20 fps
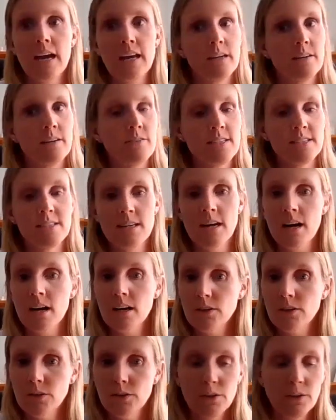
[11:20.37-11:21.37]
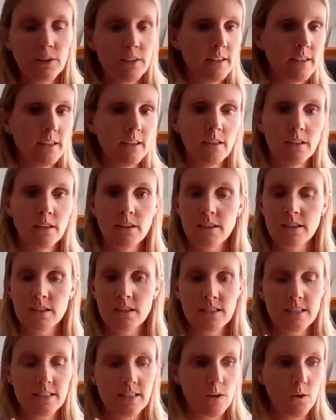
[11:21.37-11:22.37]
And if you start Googling, you can
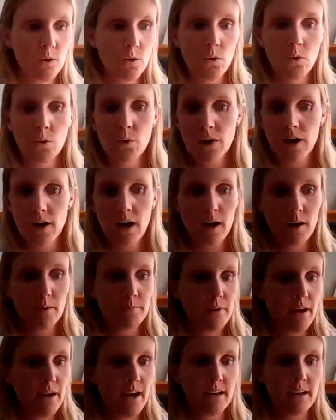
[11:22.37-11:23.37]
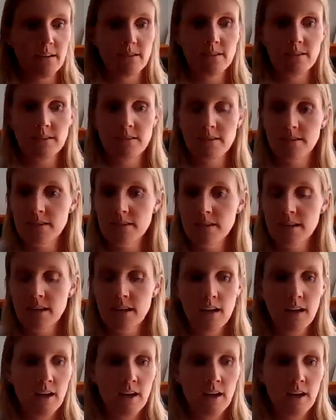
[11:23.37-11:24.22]
just get caught up and